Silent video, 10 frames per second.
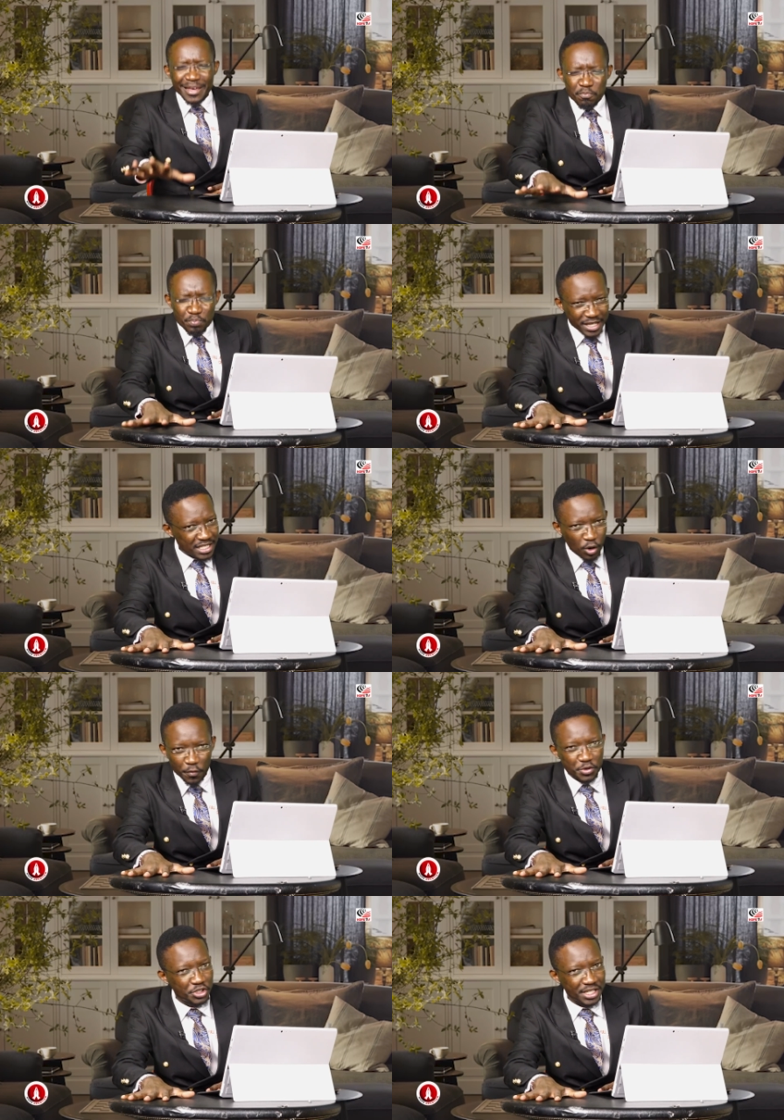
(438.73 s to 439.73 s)
imprints
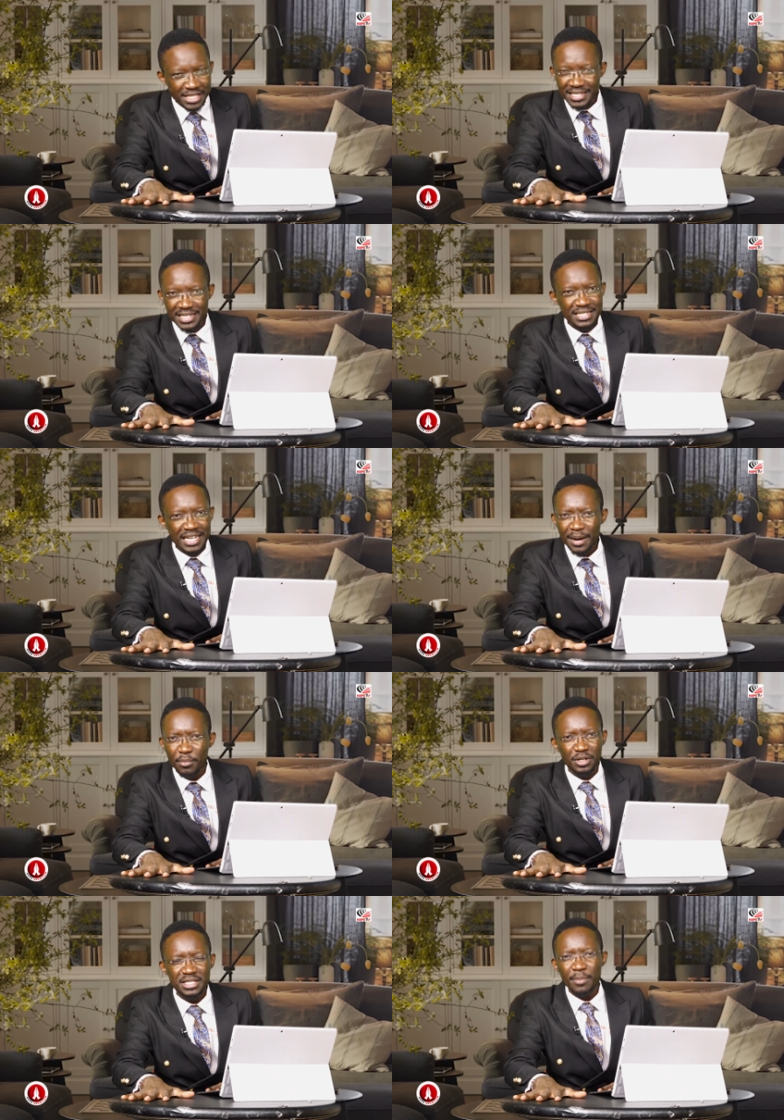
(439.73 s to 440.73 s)
of Jesus.
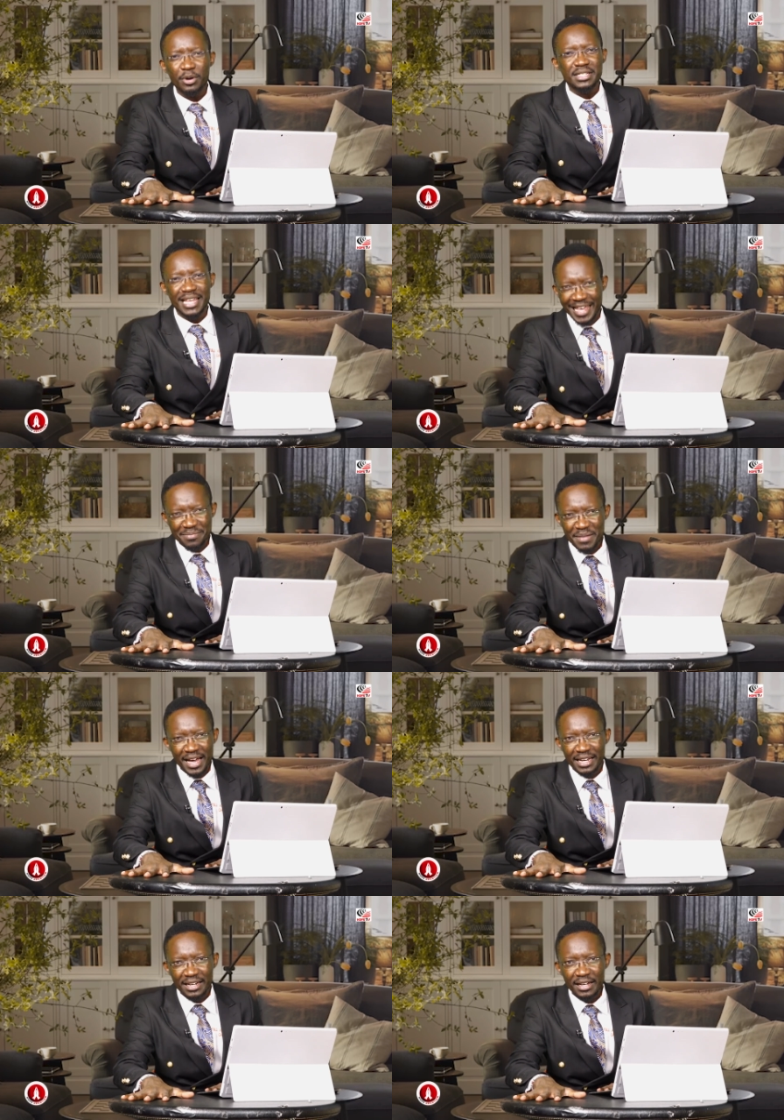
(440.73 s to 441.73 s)
Come on, somebody say
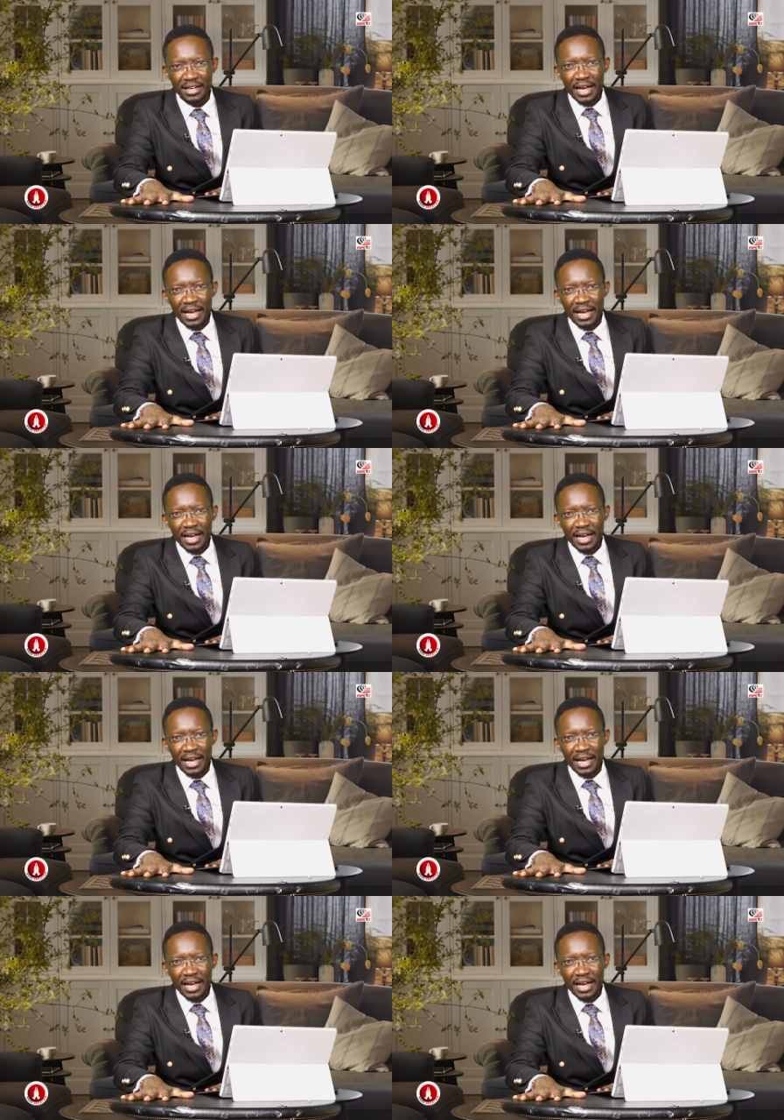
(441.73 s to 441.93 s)
amen.